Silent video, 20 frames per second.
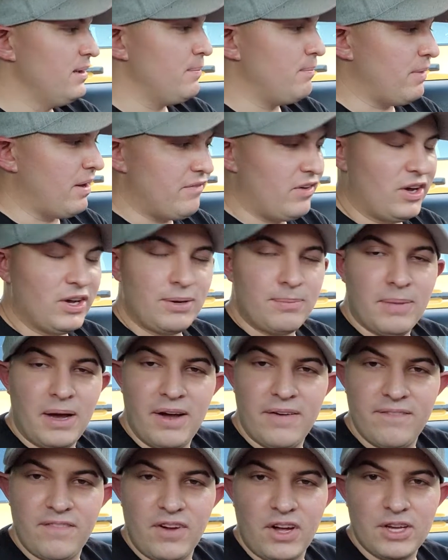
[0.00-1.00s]
My volume
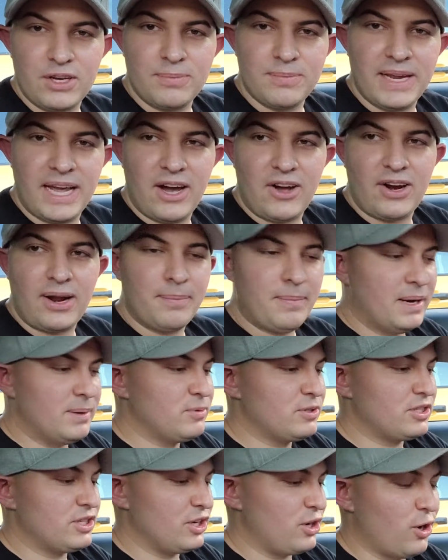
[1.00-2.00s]
up, volume down, I'm
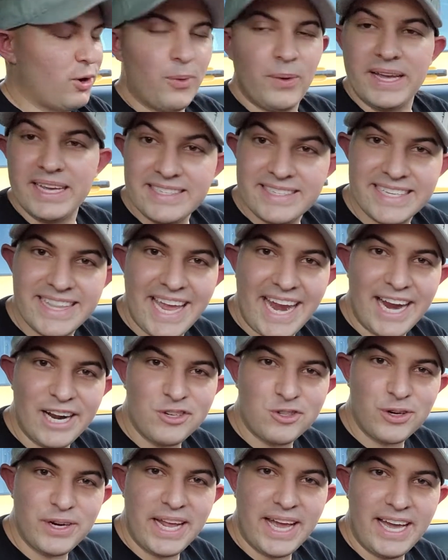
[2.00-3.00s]
able to go into the
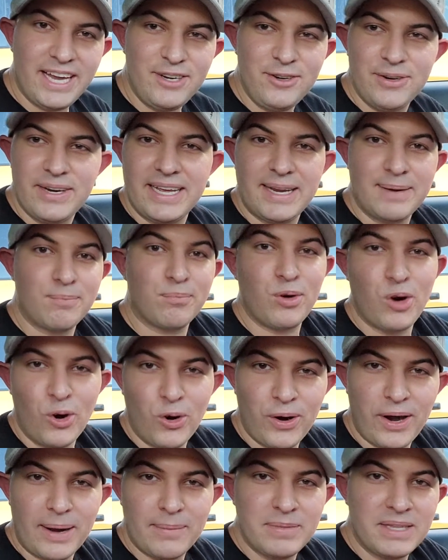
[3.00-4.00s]
Android head unit and
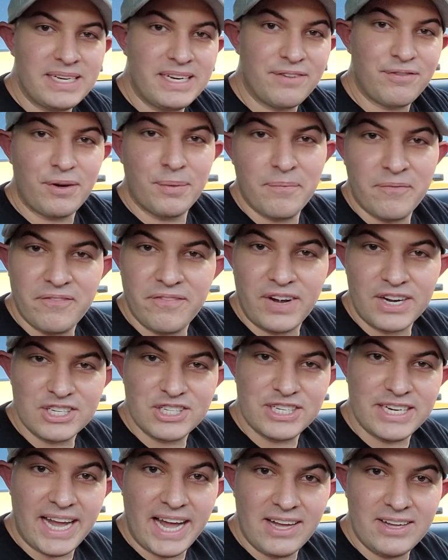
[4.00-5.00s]
program the different
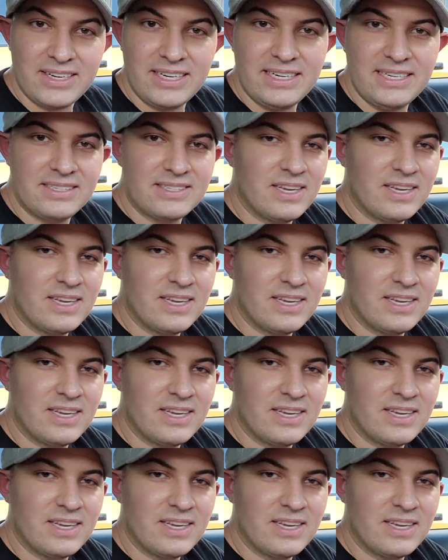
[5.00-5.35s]
functionalities.